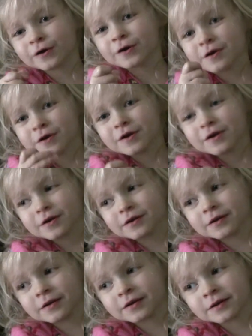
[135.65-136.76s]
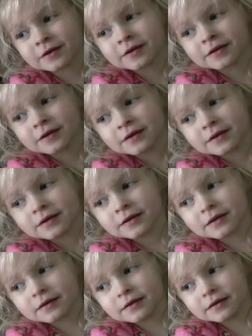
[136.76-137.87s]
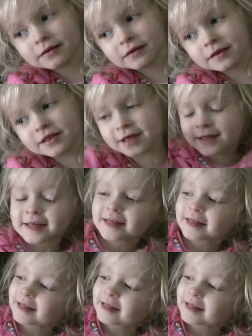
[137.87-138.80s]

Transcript: Would you like to have Would you like to have a party? Yes.